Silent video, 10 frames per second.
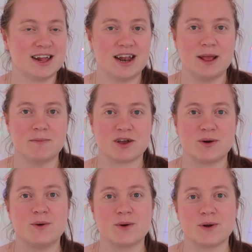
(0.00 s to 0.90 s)
claimed a
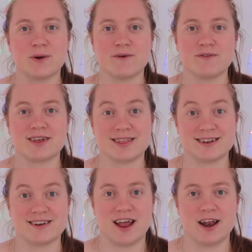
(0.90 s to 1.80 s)
corner of like the
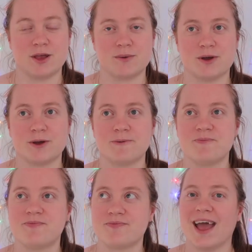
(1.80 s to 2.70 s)
dining room
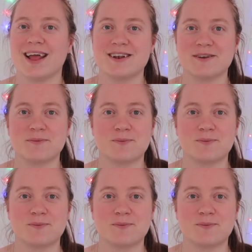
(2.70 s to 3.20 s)
and